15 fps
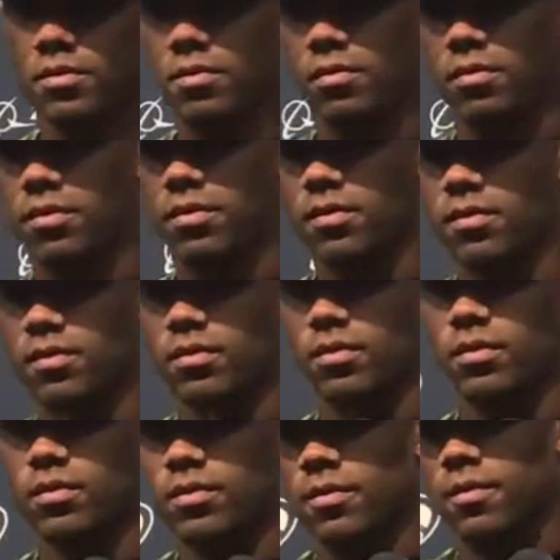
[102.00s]
the season, you know,
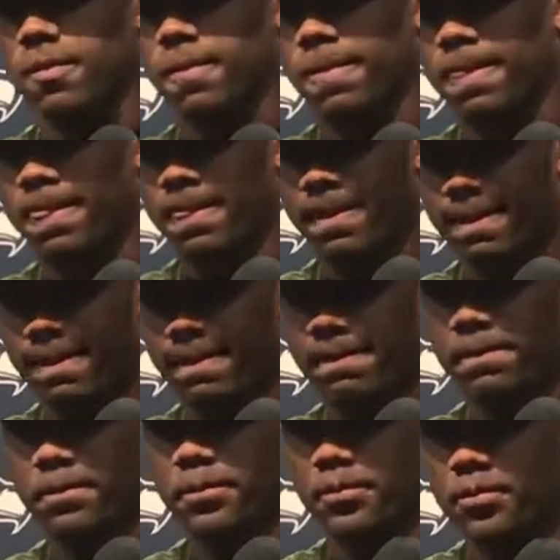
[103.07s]
kind of with the
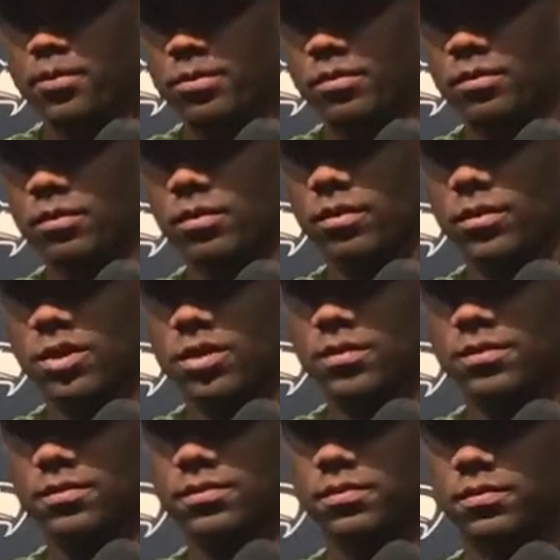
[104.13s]
belief that maybe you guys
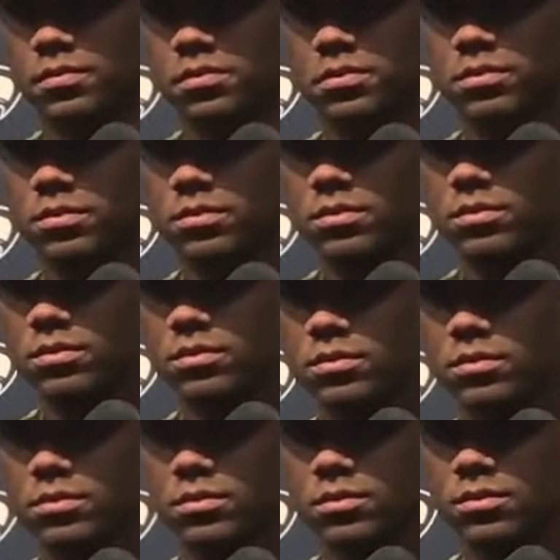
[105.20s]
should have a better record,